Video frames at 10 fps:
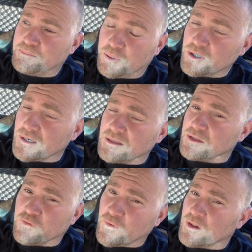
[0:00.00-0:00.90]
put
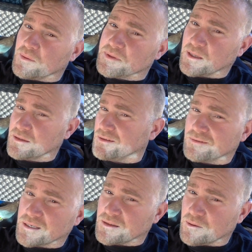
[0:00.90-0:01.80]
and developed, like
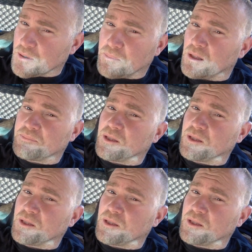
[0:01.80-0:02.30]
the people up